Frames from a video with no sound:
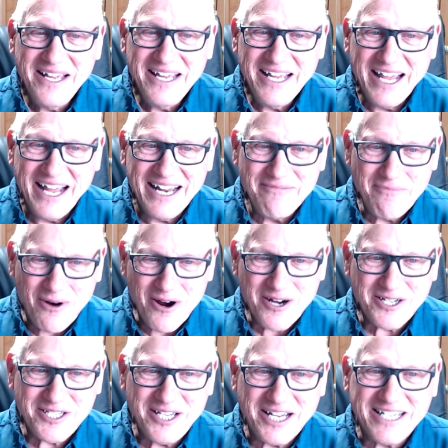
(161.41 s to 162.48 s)
and Mark
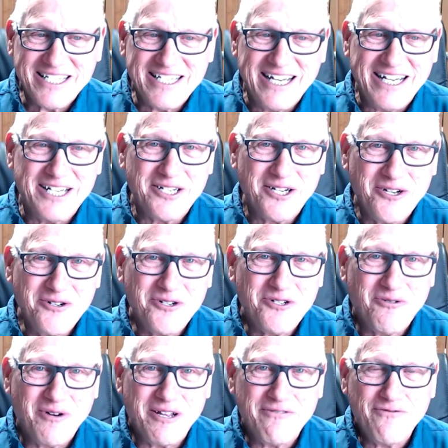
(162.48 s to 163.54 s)
16 and Luke
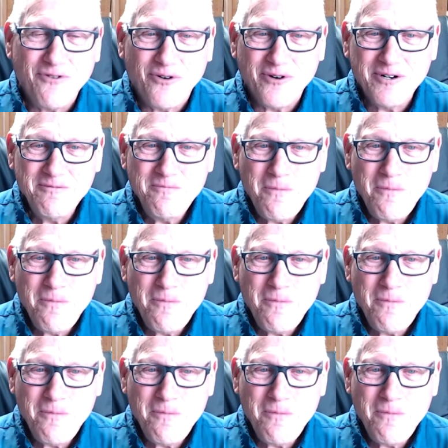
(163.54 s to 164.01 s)
24.